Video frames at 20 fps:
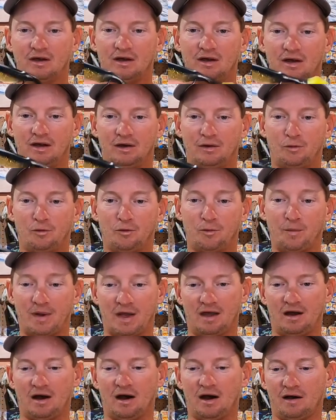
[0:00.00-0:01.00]
will
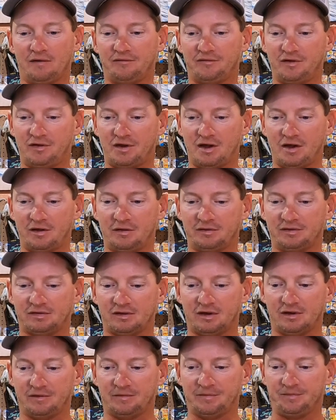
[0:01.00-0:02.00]
pay off, you know.
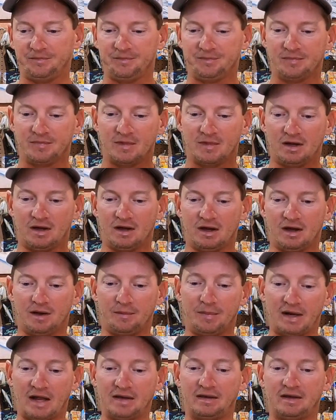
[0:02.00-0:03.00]
So,
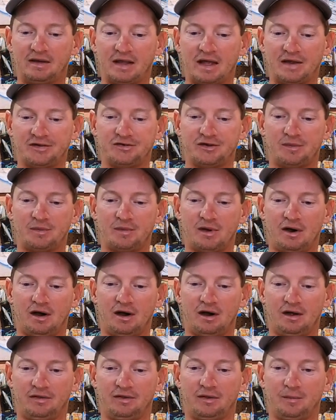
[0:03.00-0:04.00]
but I did catch them
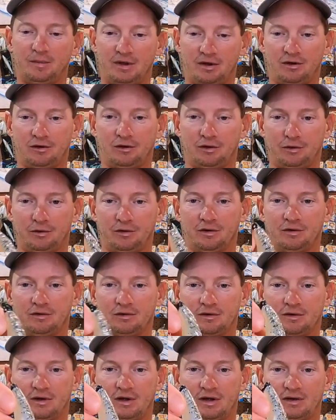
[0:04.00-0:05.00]
on the bigger
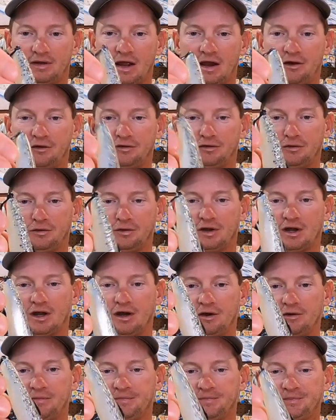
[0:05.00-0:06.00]
lure a day or two
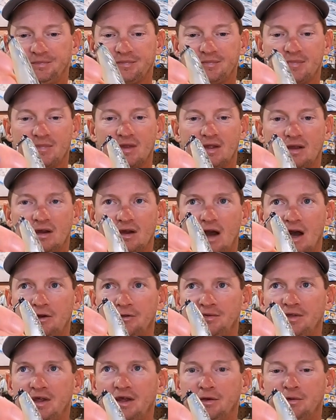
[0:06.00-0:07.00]
ago. I
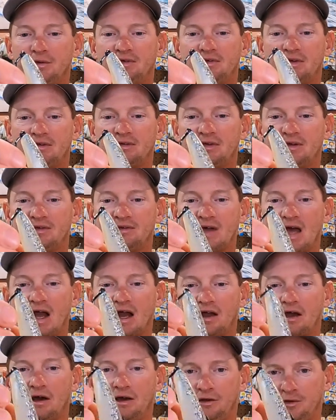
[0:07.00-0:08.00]
don't think it was this
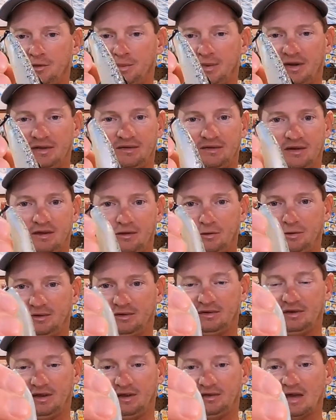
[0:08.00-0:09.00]
exact color, but it
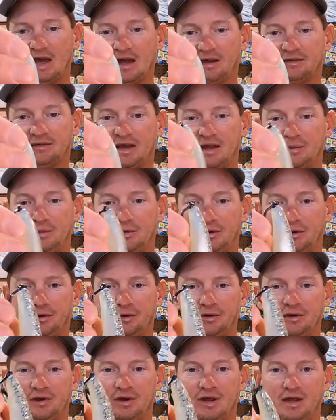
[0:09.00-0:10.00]
was the exact same
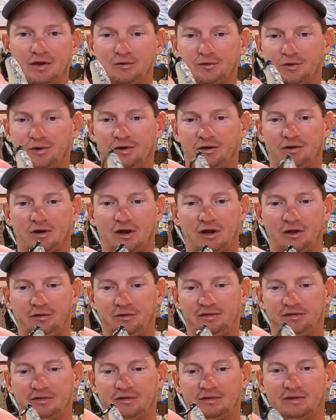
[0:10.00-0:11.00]
lure and real
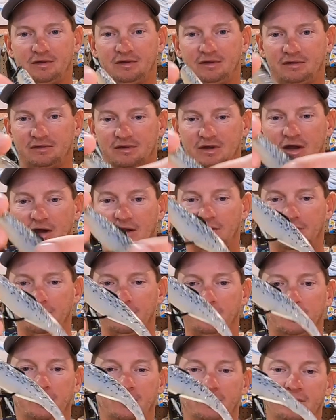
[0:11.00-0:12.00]
close to this
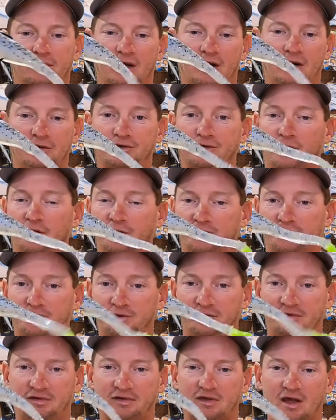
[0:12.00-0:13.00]
color. The
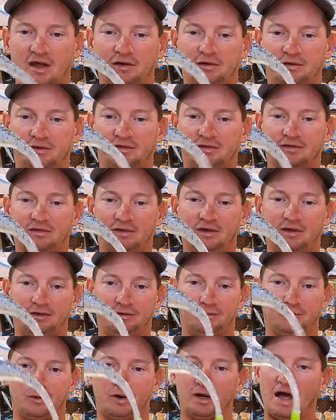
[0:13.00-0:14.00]
chartreuse tails
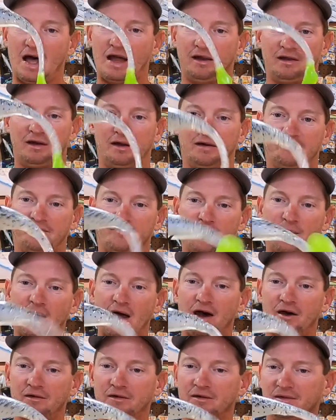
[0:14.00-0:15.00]
is what I love
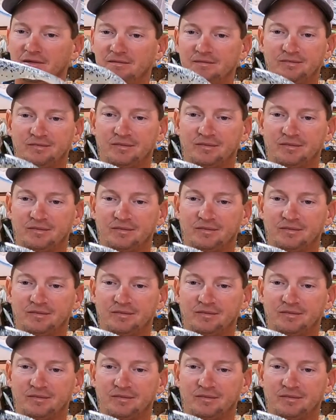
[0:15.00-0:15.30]
about